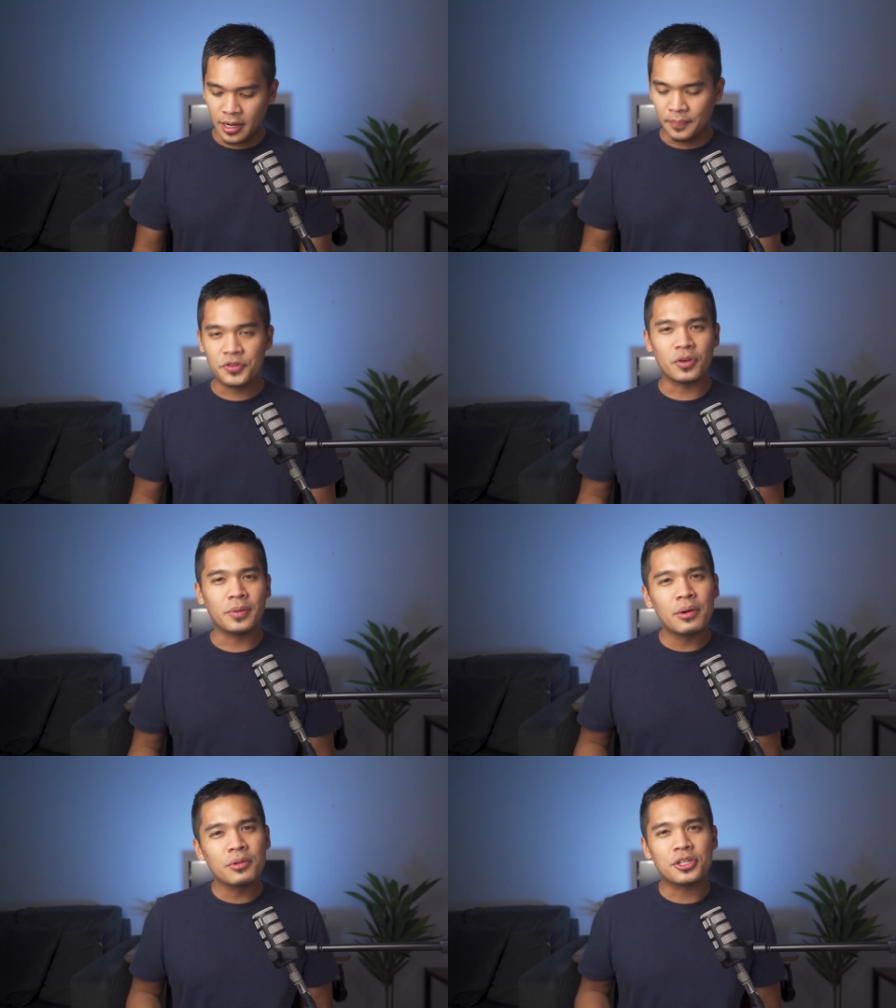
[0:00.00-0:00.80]
Um, so
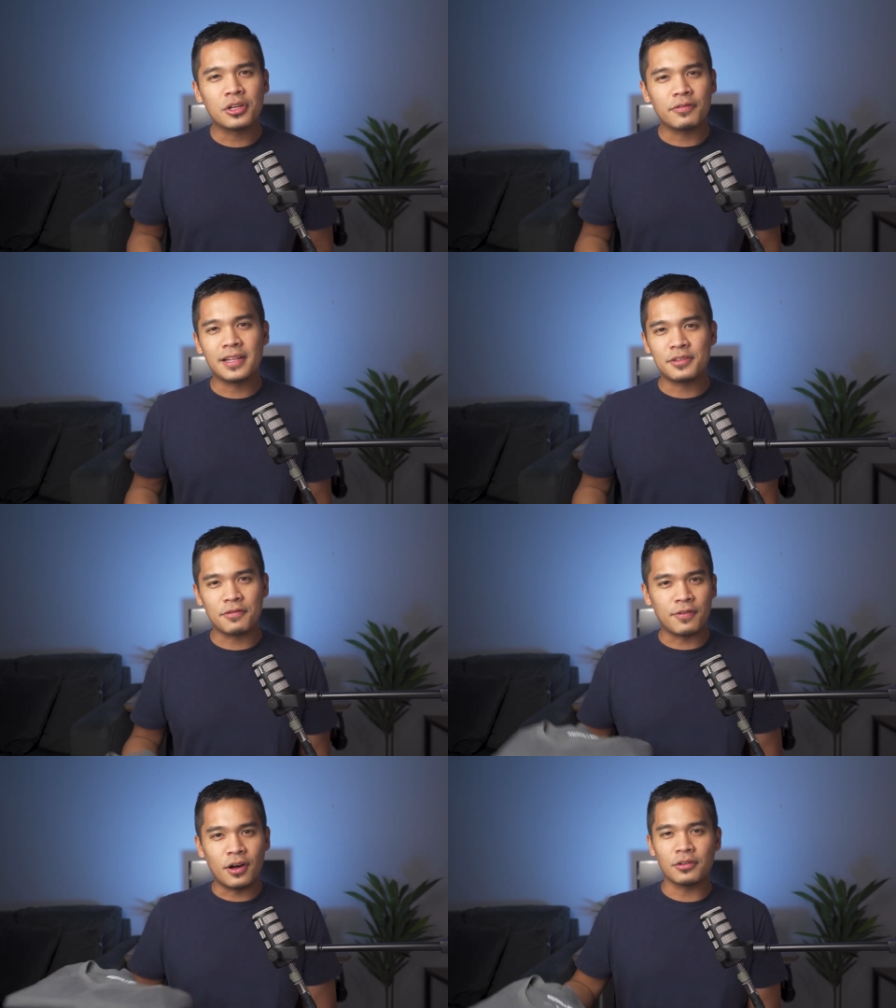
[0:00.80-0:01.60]
I'm not really sure if that's
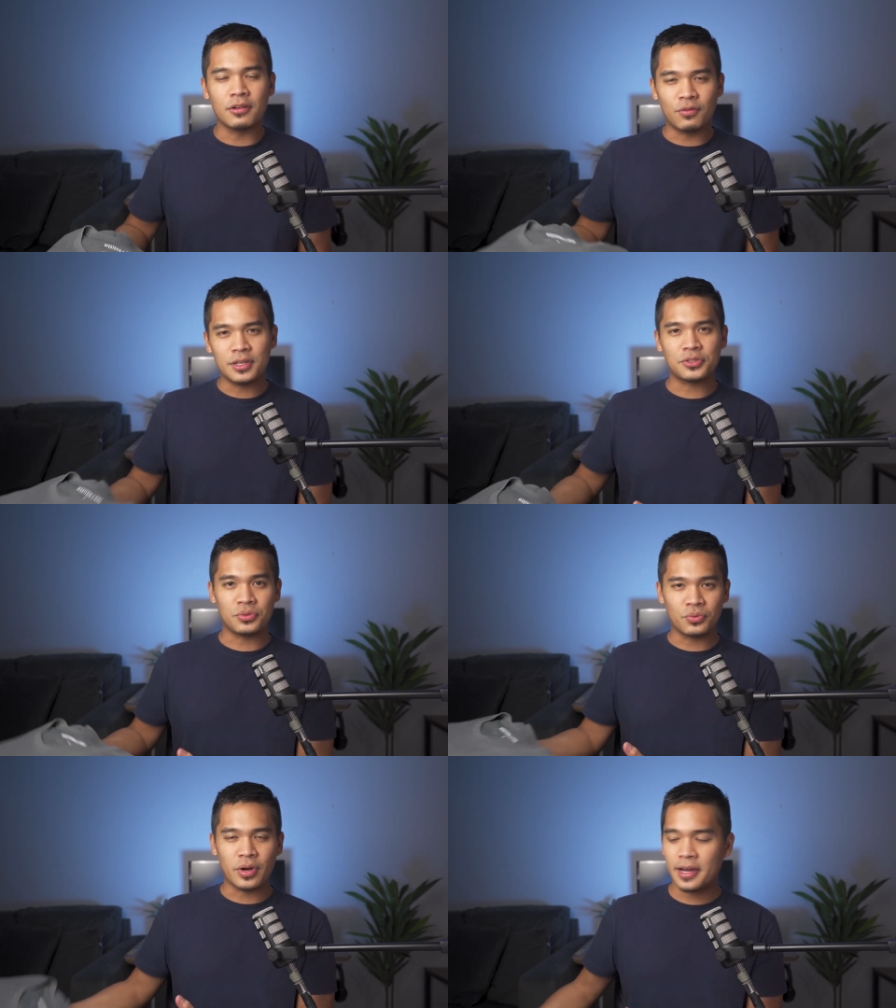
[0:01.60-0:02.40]
a fault of
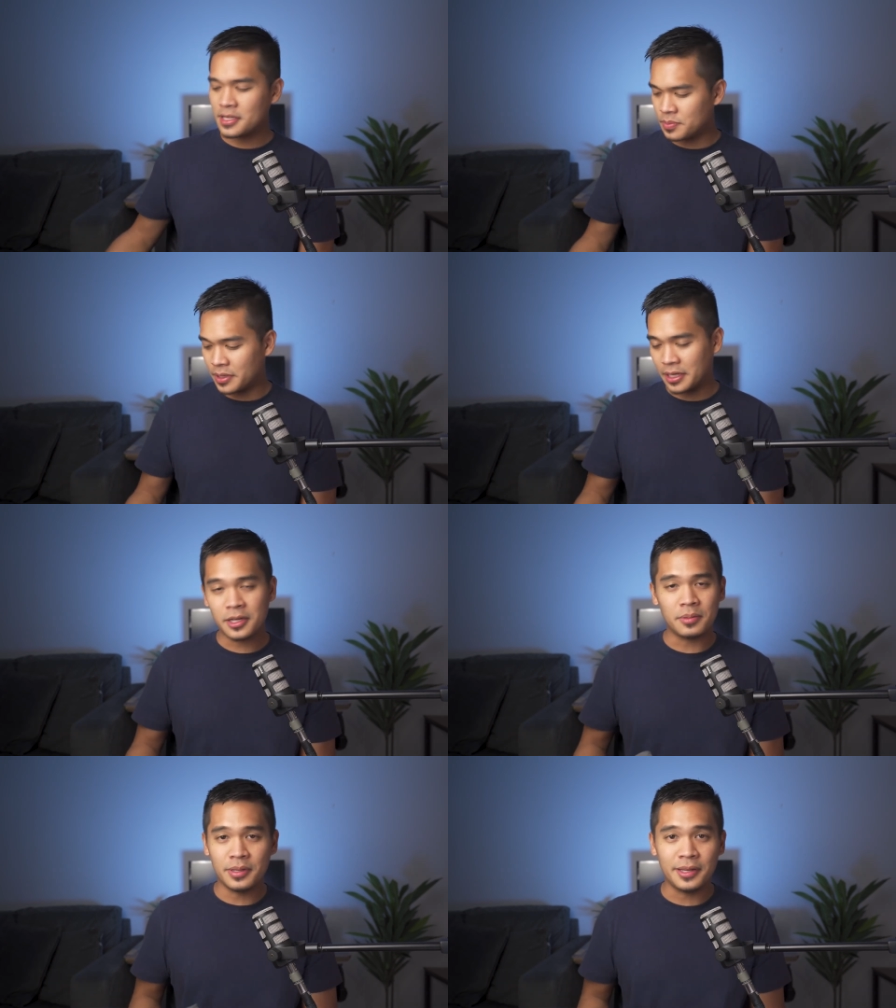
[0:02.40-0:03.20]
Western Rise, but it
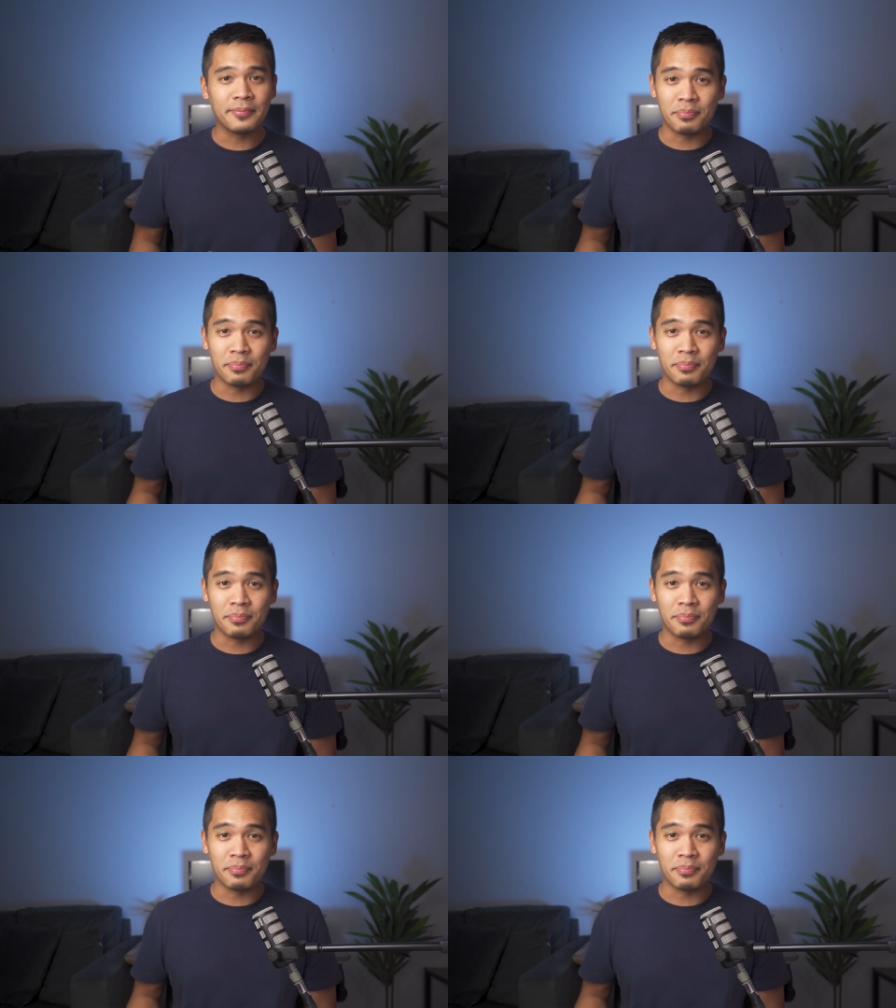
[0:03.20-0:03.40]
could be